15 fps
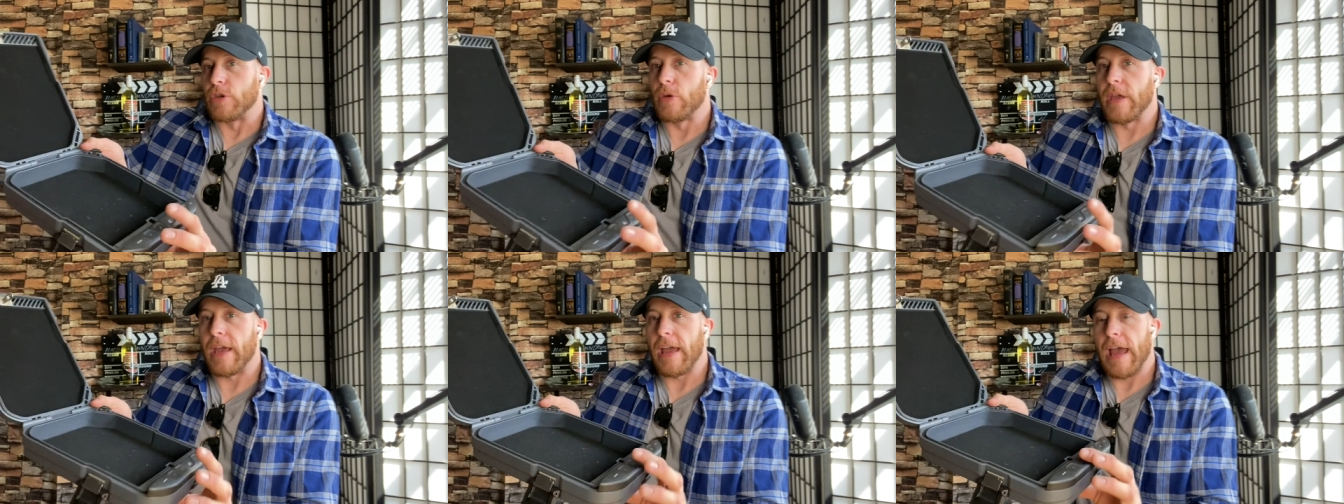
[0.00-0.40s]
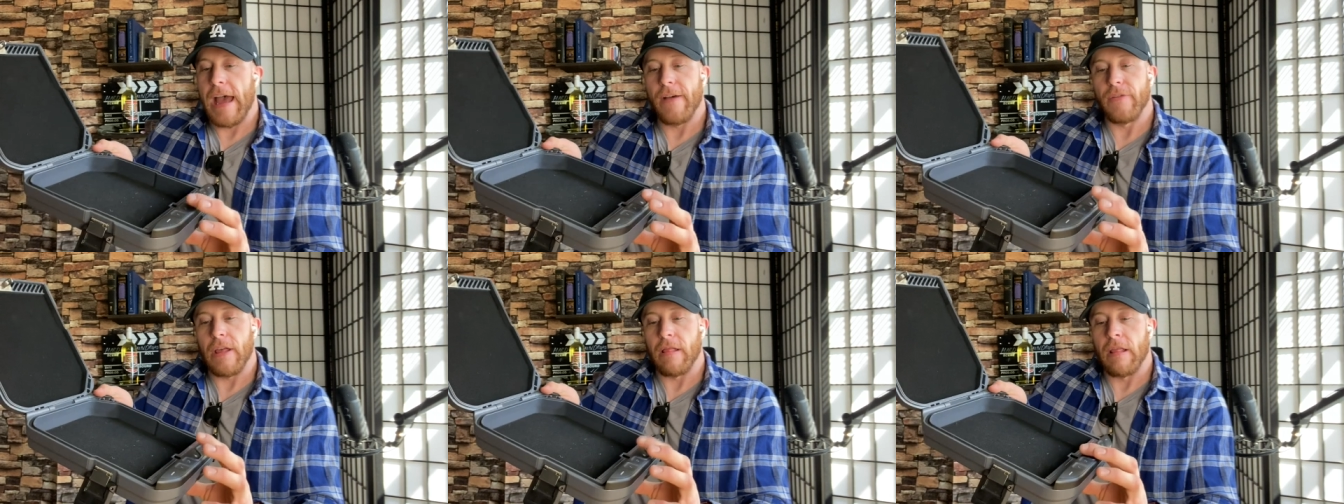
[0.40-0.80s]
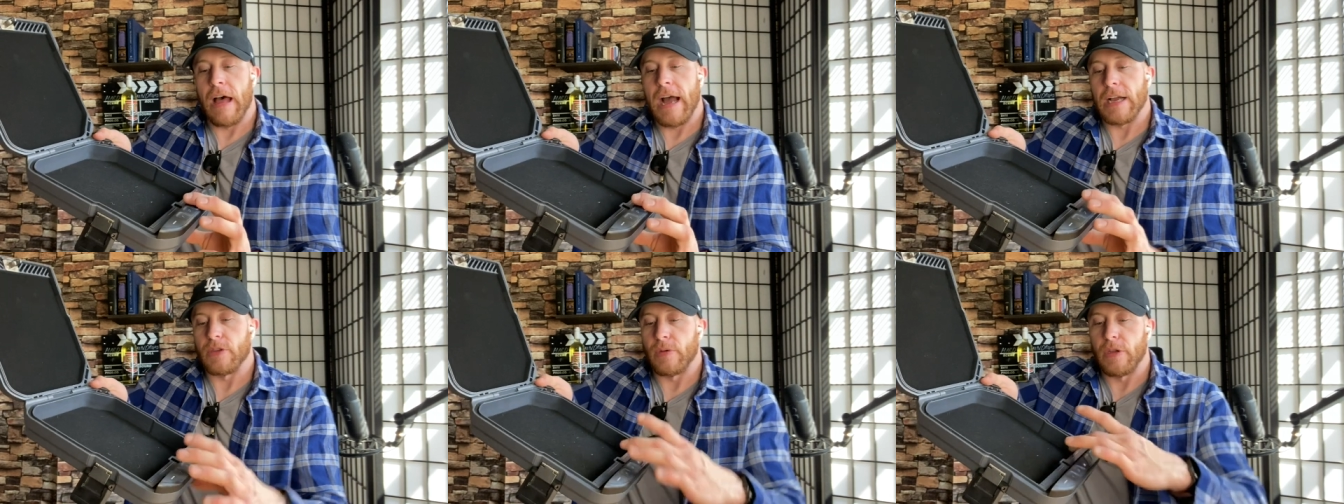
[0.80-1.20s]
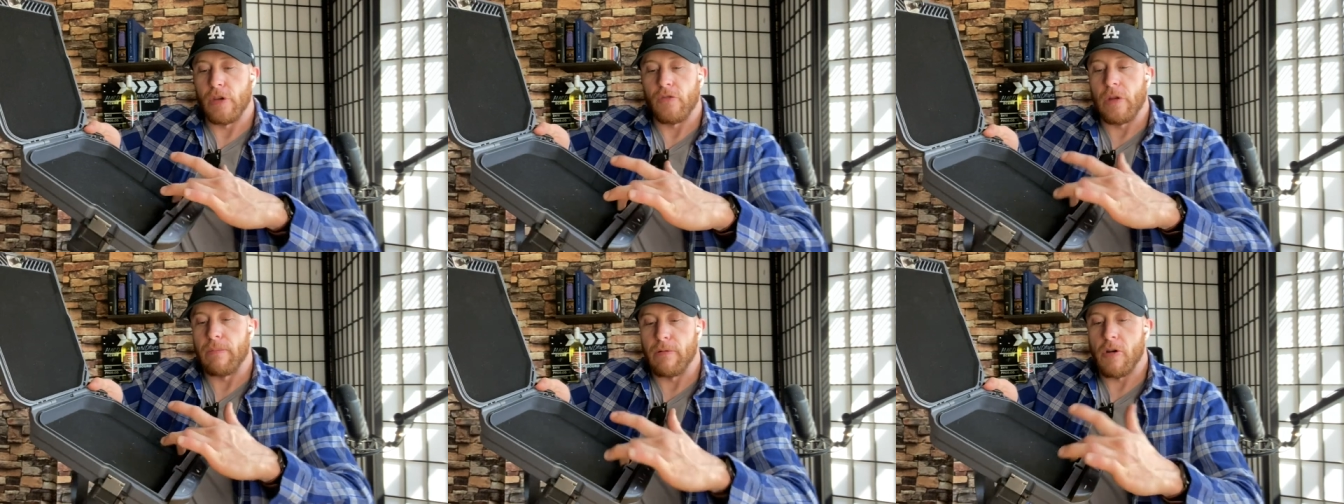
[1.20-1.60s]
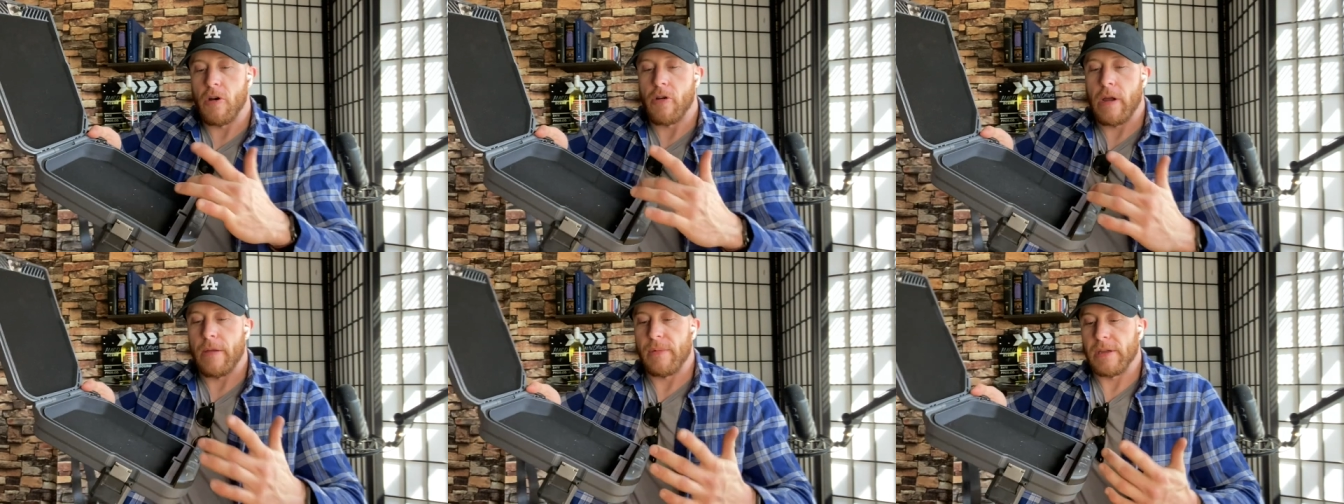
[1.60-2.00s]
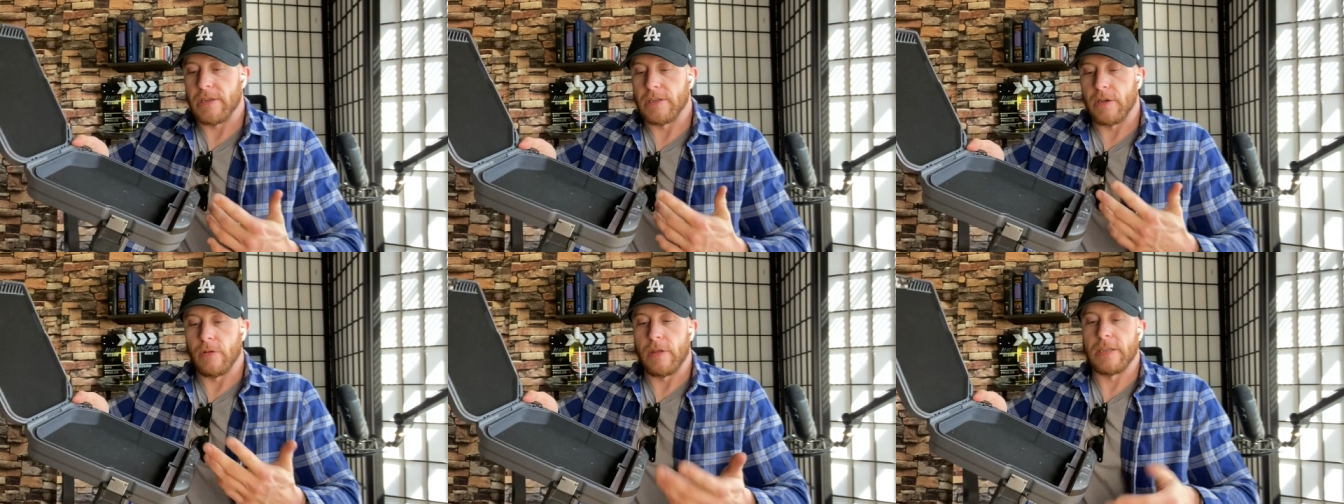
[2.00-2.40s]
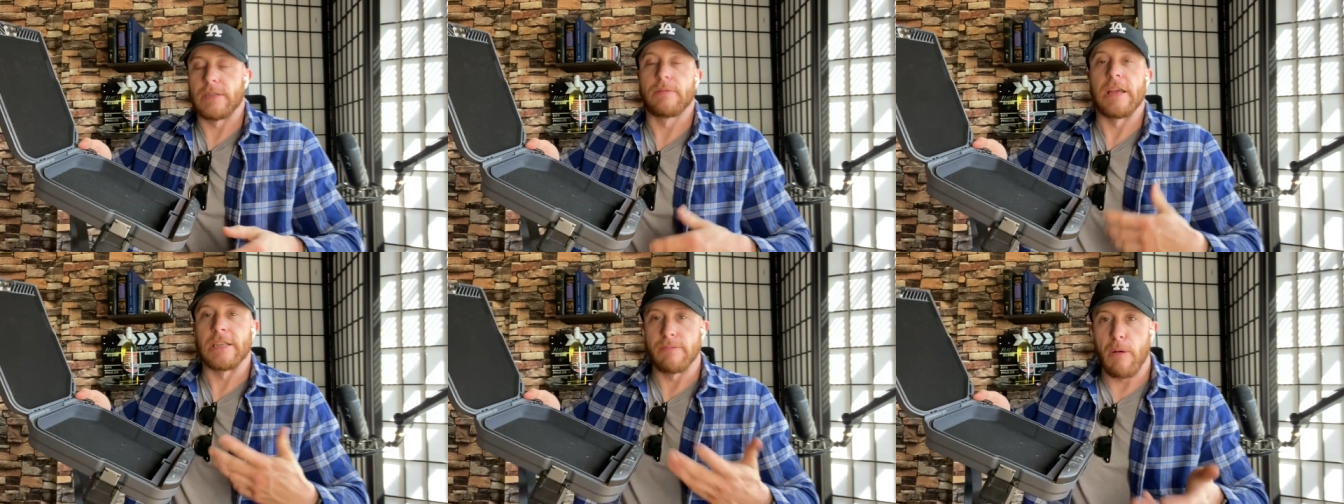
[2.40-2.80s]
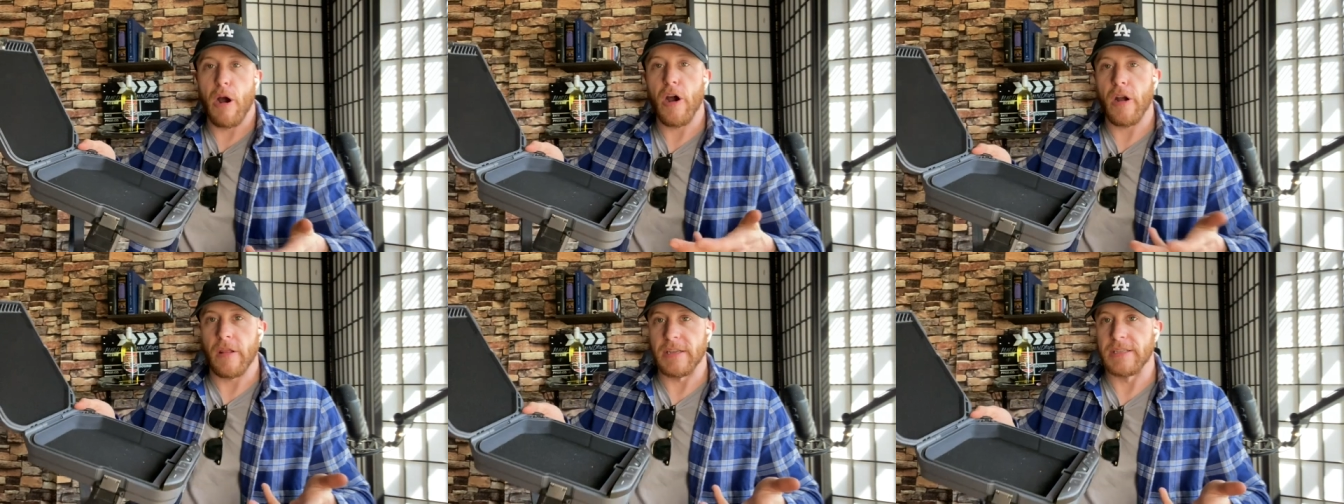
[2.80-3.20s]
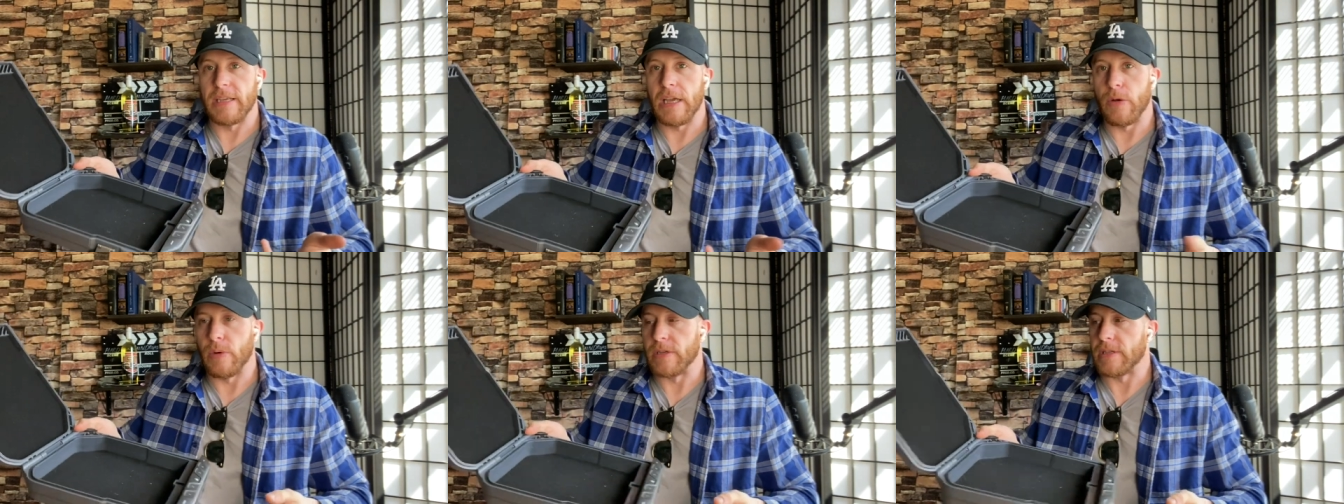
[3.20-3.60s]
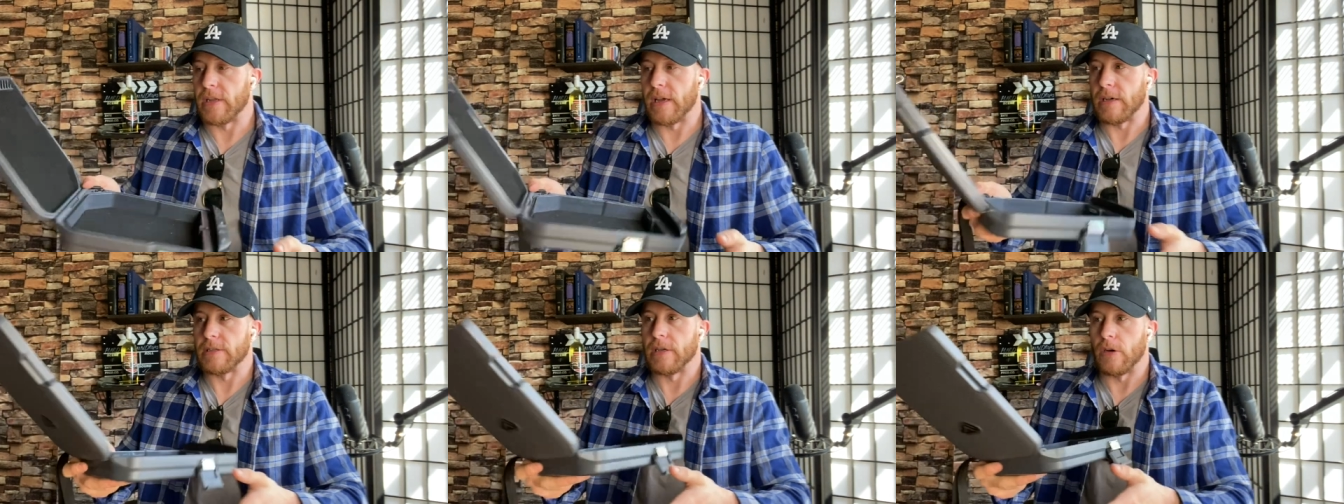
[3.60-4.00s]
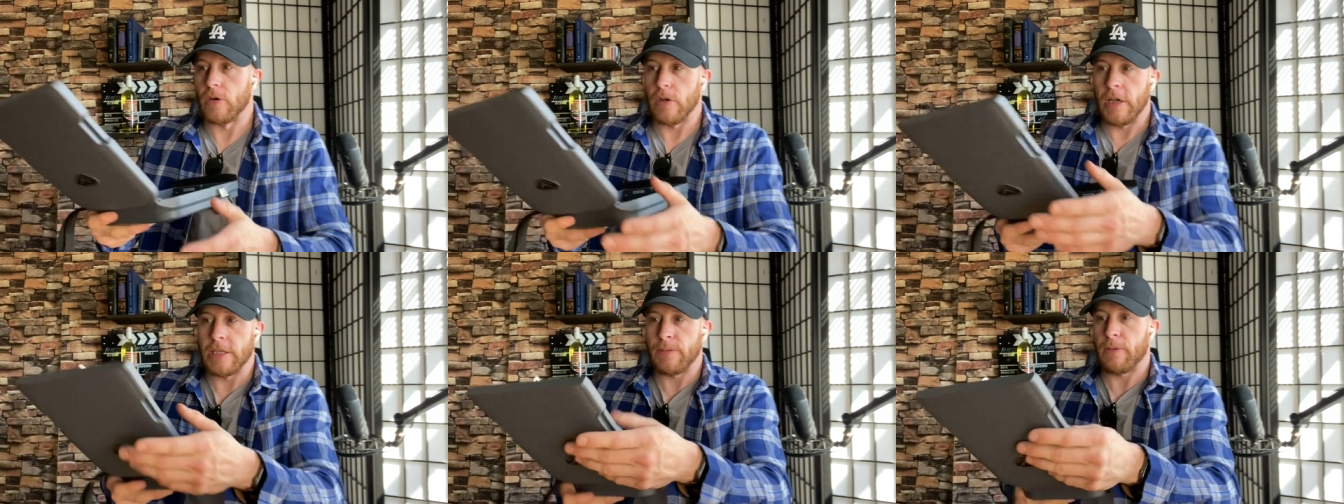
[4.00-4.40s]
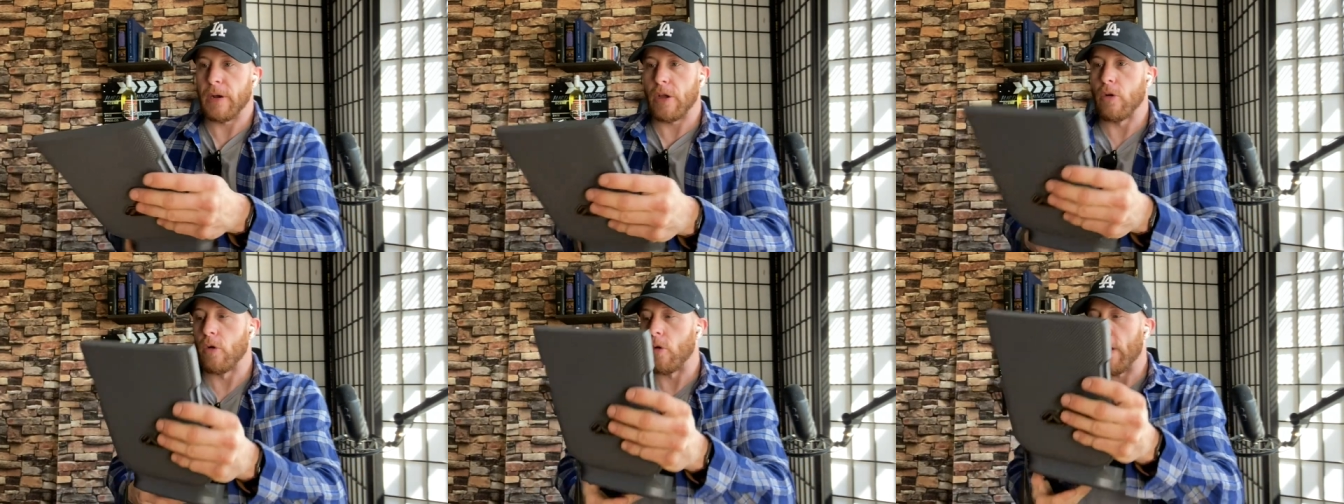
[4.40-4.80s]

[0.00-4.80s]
You can't have it locked when you're reprogramming. So that's it's part of the sequence now. So it's pretty cool.